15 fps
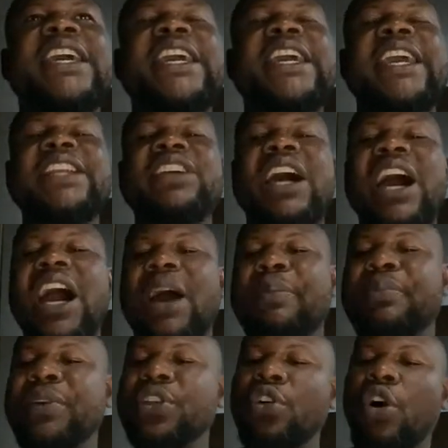it
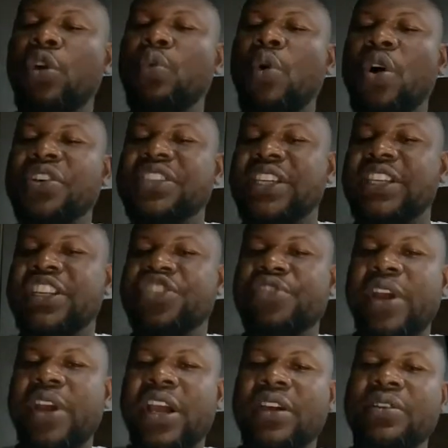all works in a
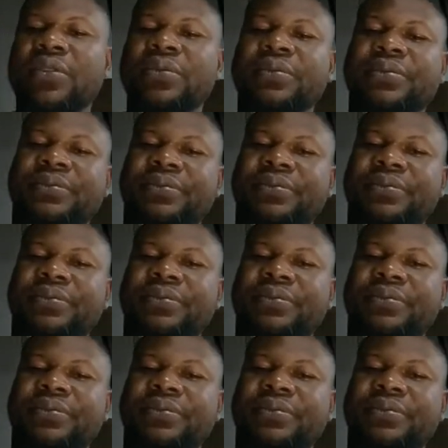triangle,